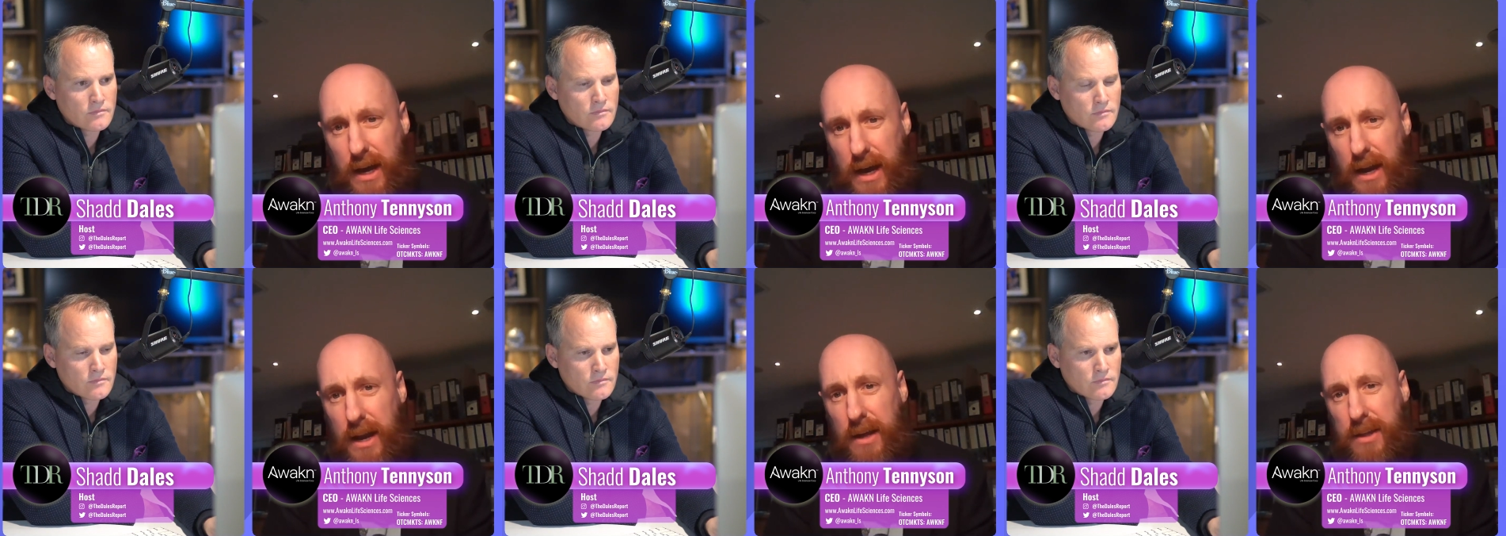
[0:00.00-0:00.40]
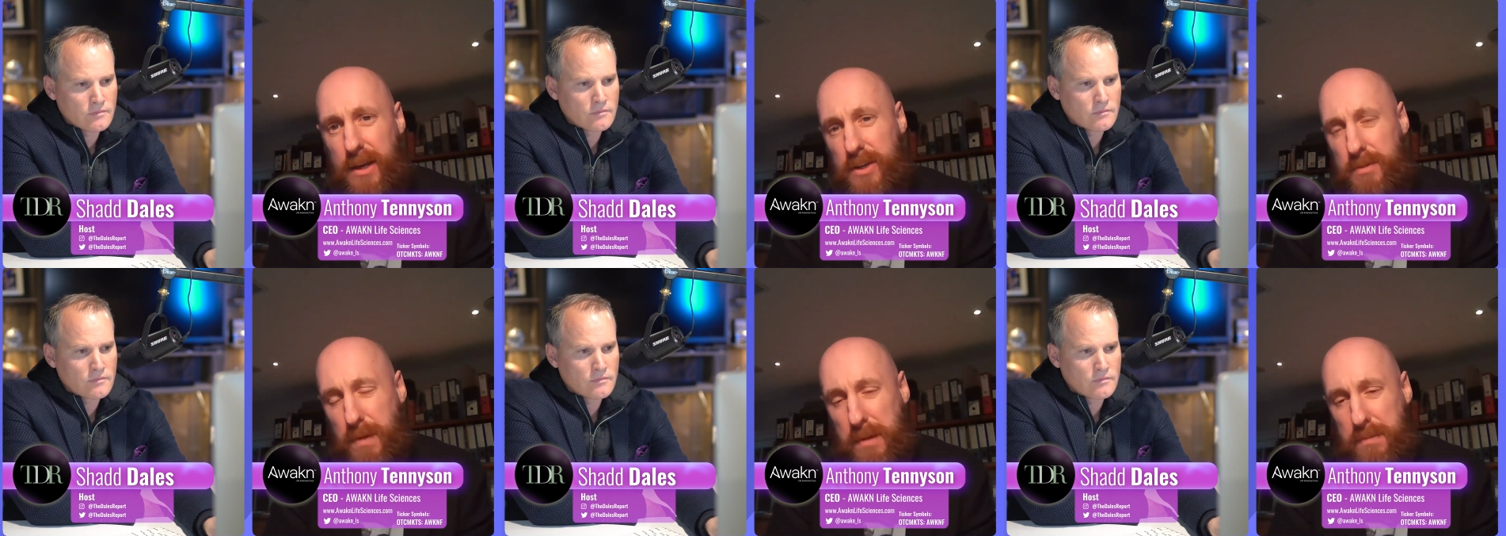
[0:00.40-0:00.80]
Speaker 1: And I
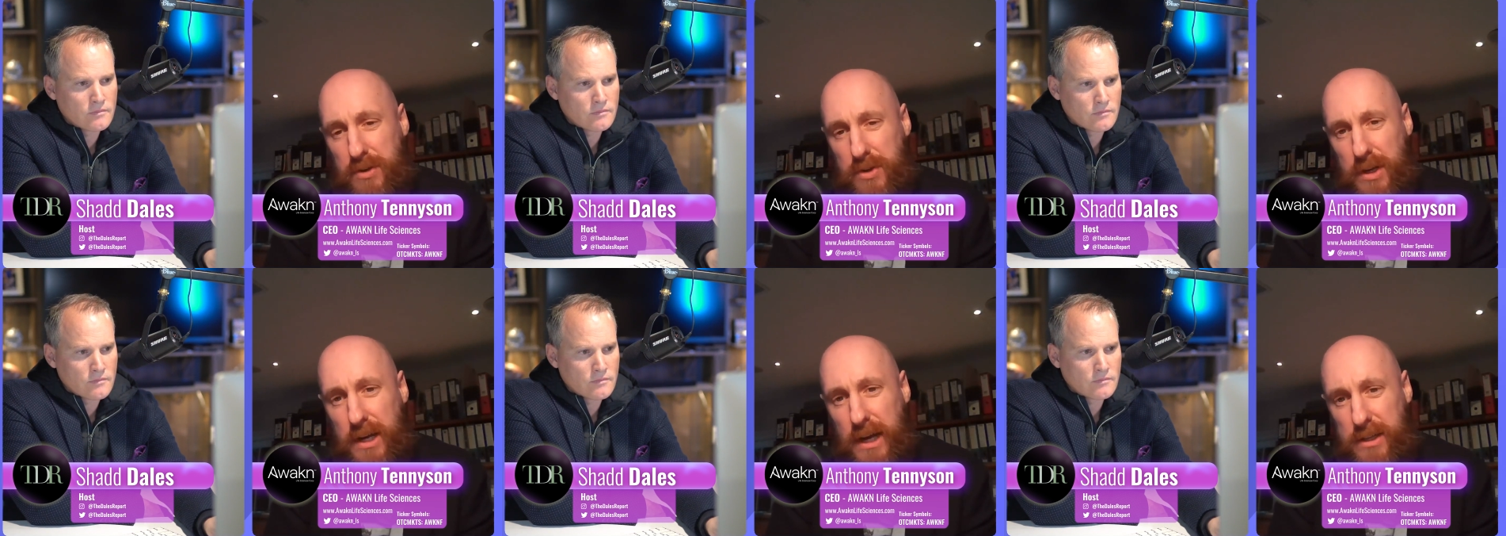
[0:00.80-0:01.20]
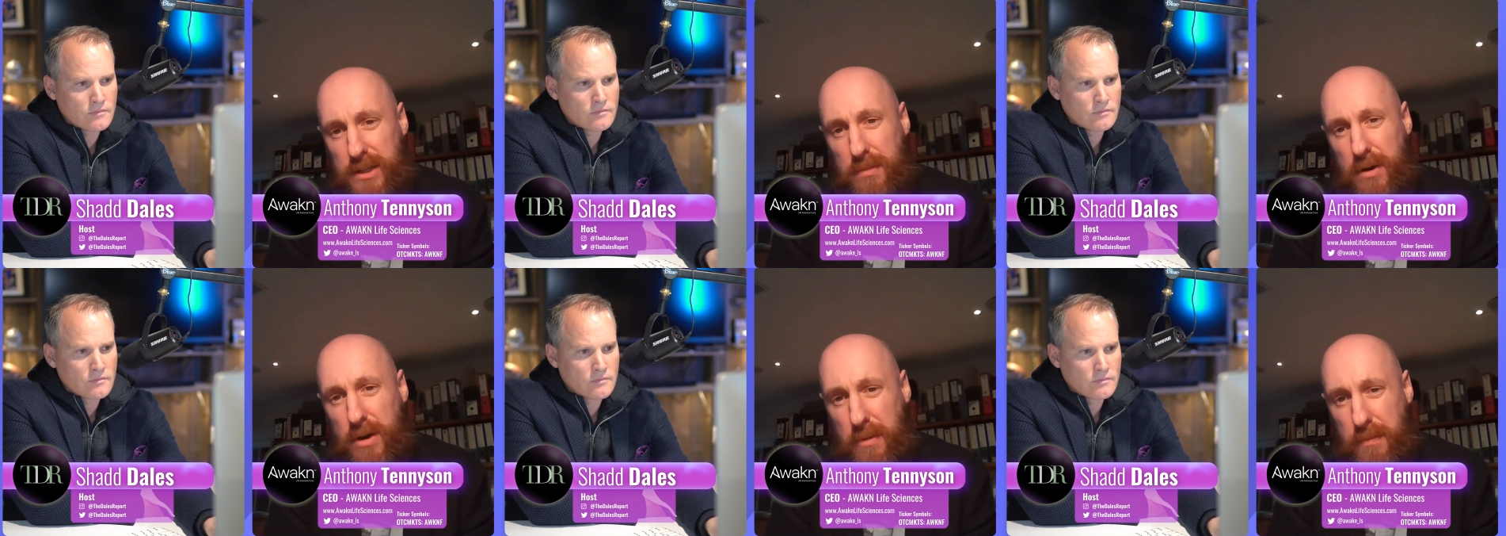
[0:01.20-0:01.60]
think people should get
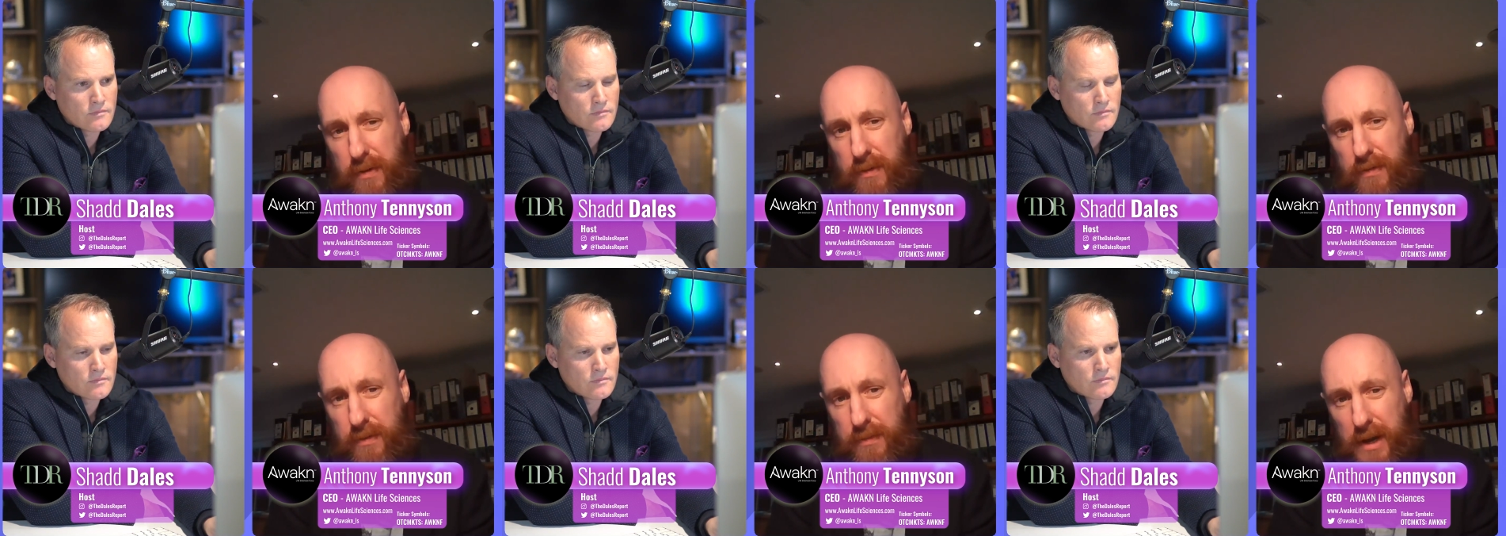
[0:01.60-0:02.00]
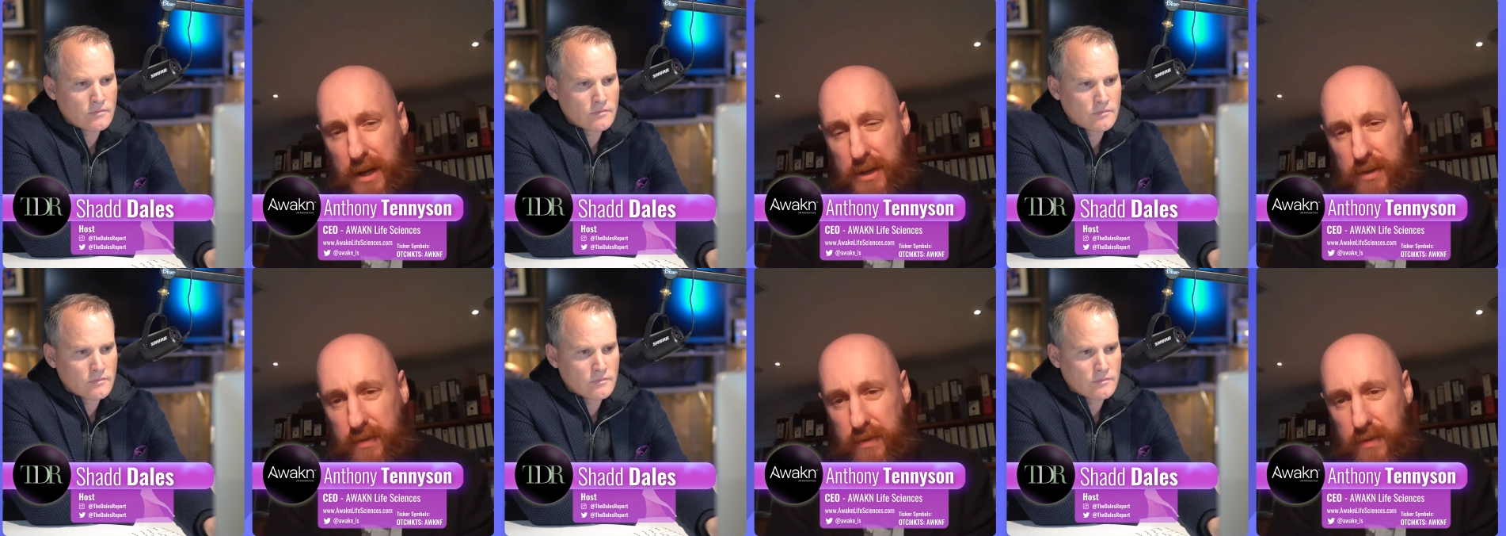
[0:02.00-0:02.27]
some comfort from that,